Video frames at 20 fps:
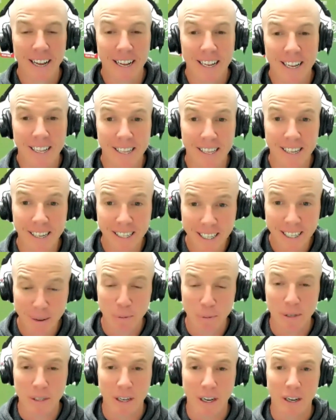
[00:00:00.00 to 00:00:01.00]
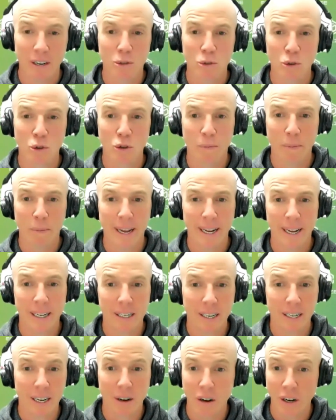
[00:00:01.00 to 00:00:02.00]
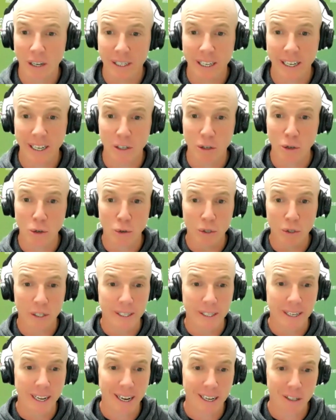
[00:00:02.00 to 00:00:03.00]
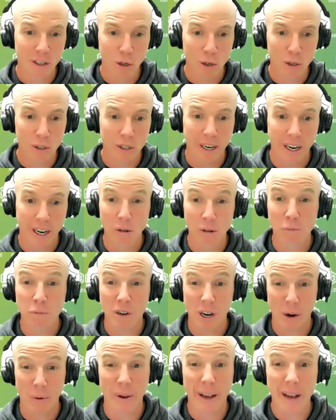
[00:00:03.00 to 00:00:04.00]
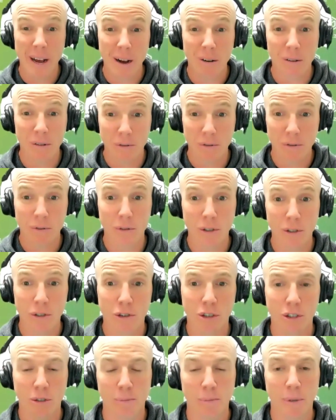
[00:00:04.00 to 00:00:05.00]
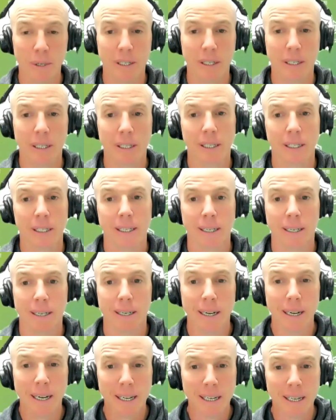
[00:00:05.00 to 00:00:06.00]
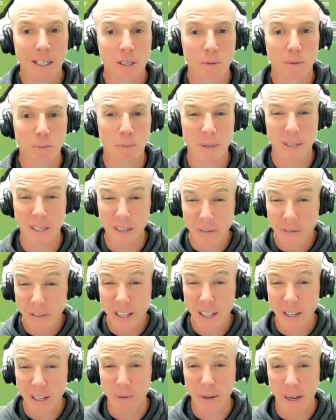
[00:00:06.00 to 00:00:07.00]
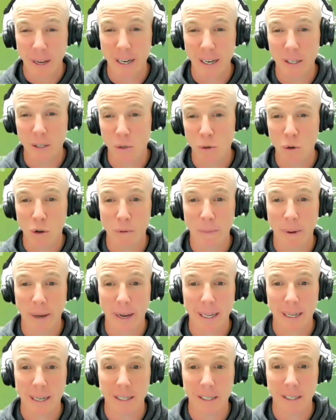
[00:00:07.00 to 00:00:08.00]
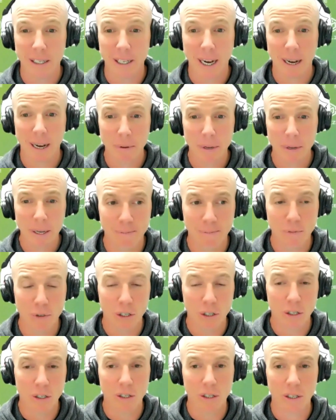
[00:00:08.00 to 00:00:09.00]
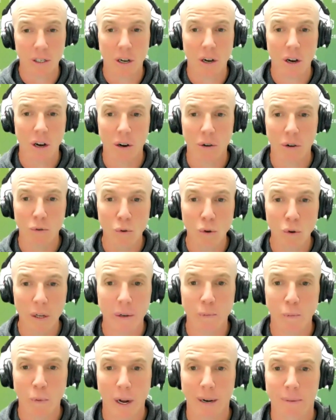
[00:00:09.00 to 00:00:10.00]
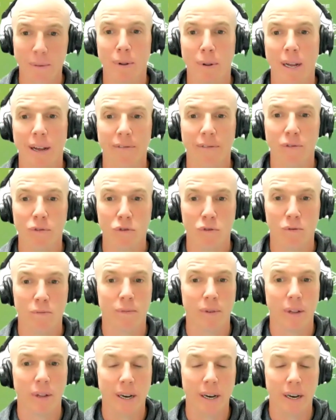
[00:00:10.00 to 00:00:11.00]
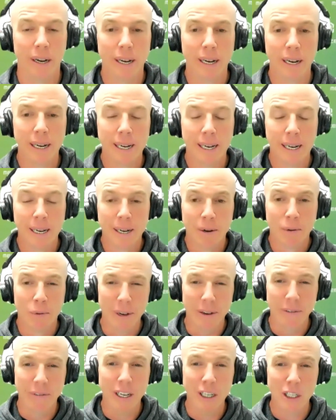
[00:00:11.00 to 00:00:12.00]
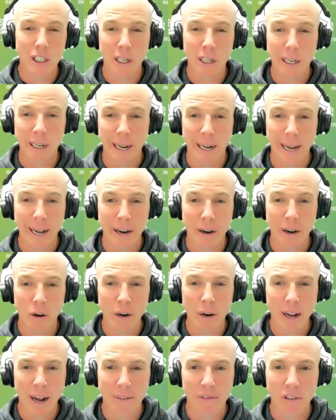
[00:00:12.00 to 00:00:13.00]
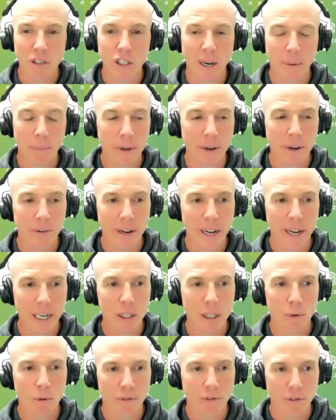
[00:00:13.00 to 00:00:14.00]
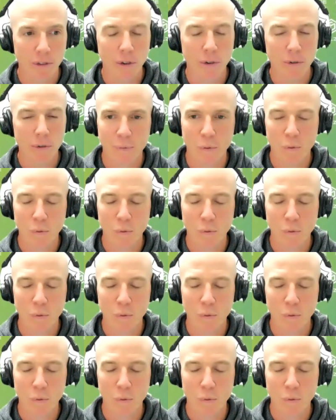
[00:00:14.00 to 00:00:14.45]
this episode is all about IT tools and tech tools that help grow our nutrition business. And specifically, we're going to talk about Kajabi, which is a kind of all-in-one platform that we eventually landed on after jumping around to a few.